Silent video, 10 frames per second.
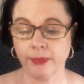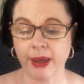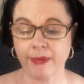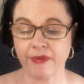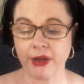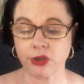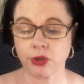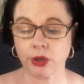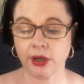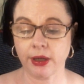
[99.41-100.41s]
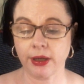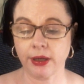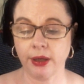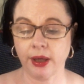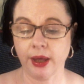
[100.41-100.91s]
pat my face
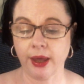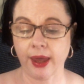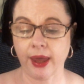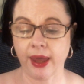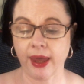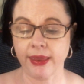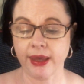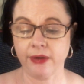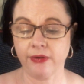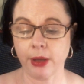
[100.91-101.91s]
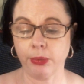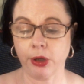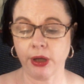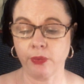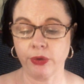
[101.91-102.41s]
dry, and then
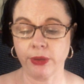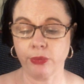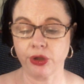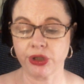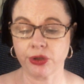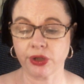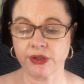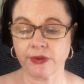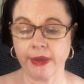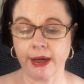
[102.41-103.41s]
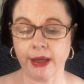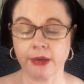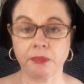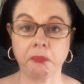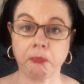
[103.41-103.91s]
applying with the moisturizer on the neck.